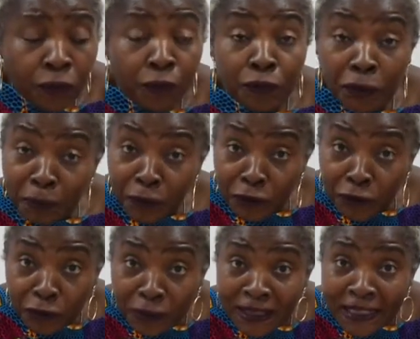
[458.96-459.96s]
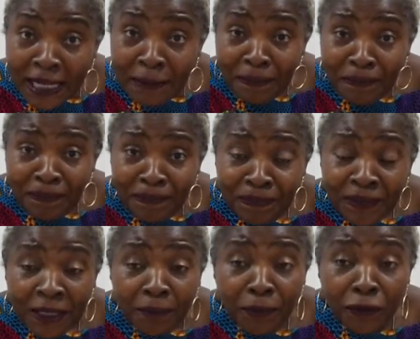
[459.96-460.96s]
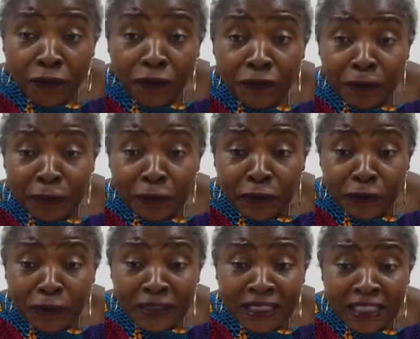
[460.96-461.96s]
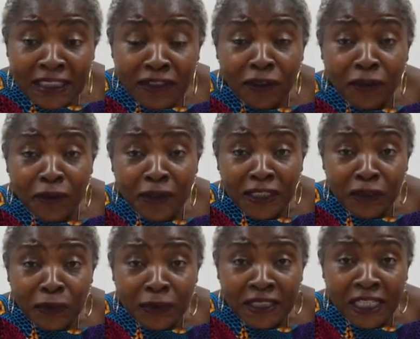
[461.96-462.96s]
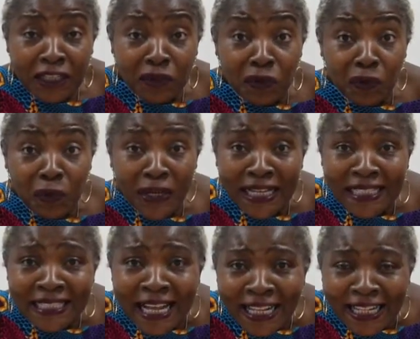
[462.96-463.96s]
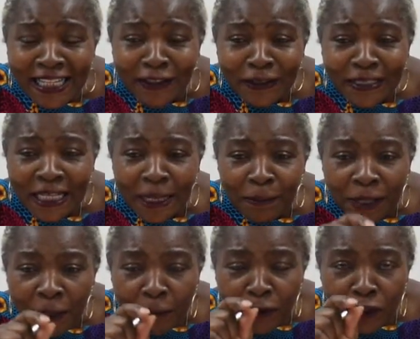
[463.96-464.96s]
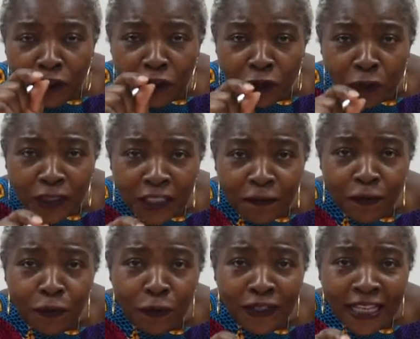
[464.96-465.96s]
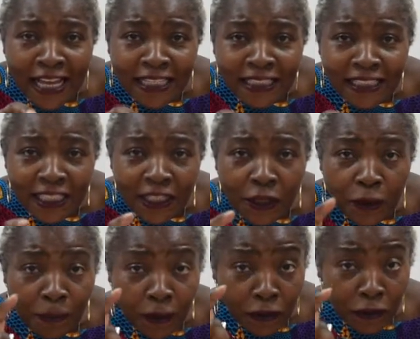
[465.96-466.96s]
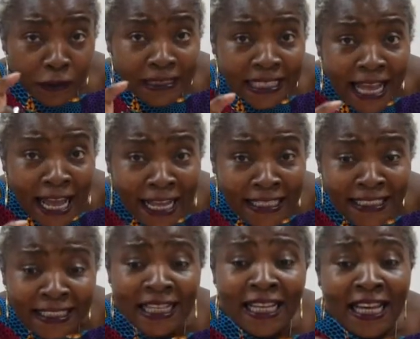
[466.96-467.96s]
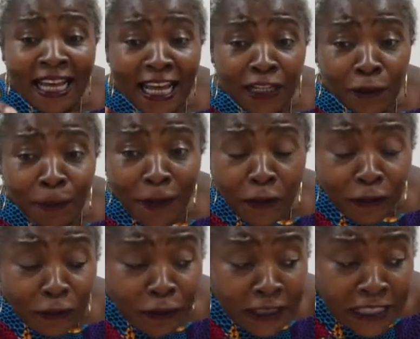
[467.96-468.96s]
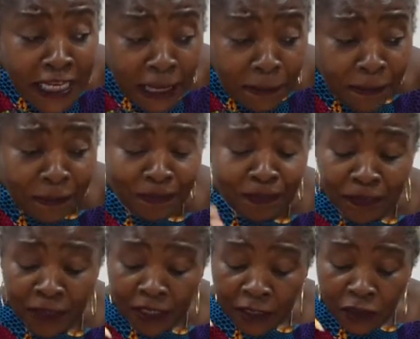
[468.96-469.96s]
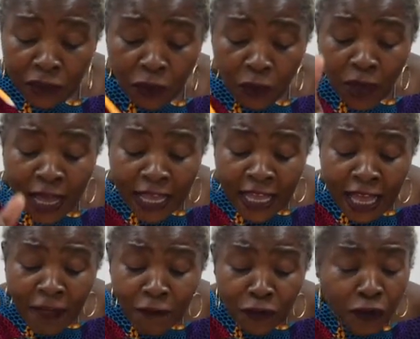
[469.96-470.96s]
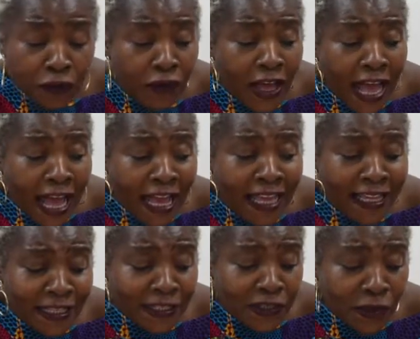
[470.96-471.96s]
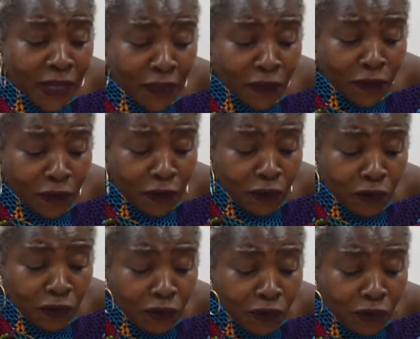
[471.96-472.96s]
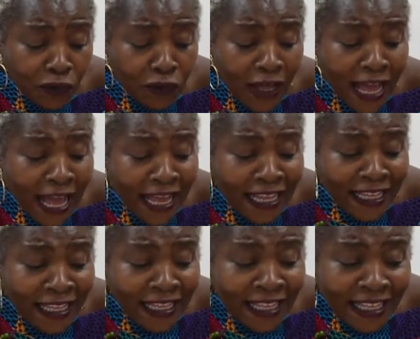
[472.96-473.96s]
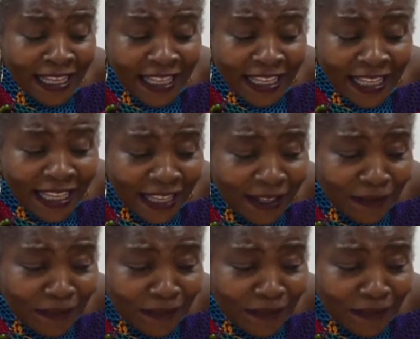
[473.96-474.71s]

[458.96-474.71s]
reproduce them, but reproduce is not going to say do exactly the same, but just to give you an idea about the size and about the shape. So I have another I, so I'm gonna go to another I here.